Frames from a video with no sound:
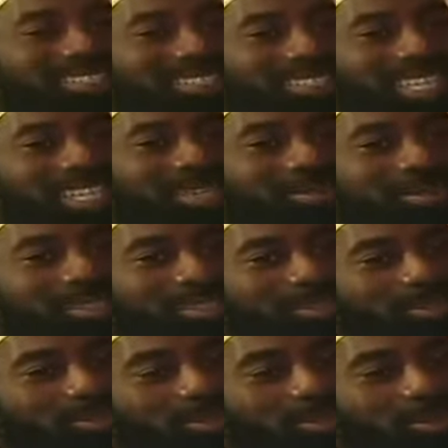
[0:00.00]

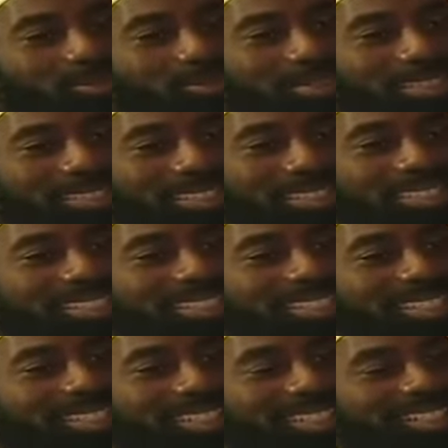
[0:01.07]
Entertainment, you know, P.
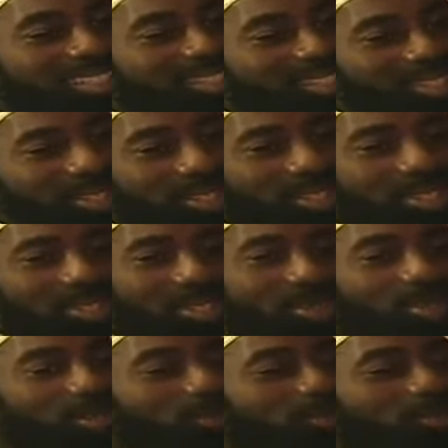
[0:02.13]
Diddy, Sean
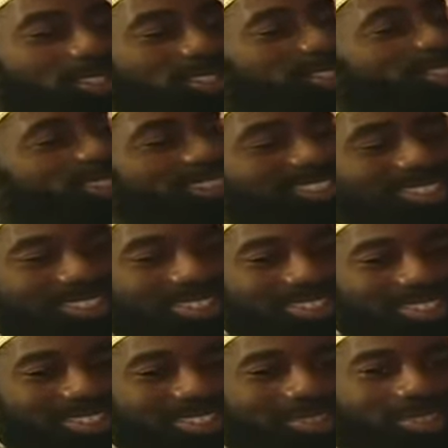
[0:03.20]
Combs, Sean
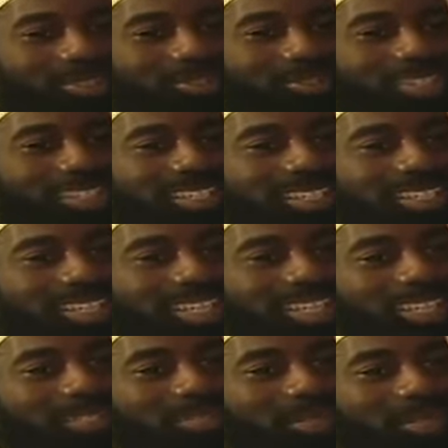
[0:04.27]
John, you know.
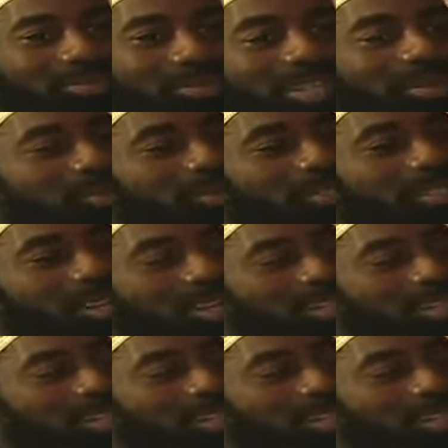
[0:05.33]
You know, I ran with